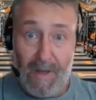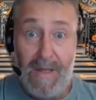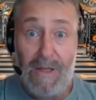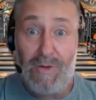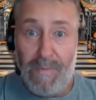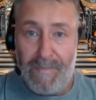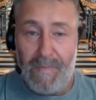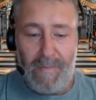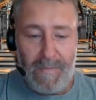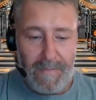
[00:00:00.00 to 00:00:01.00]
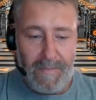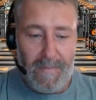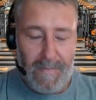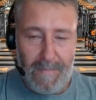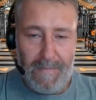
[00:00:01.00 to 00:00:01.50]
I think one that we shouldn't
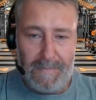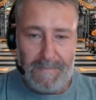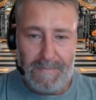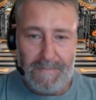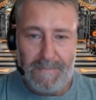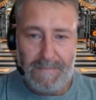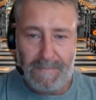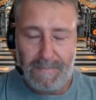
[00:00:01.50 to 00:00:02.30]
elude, especially if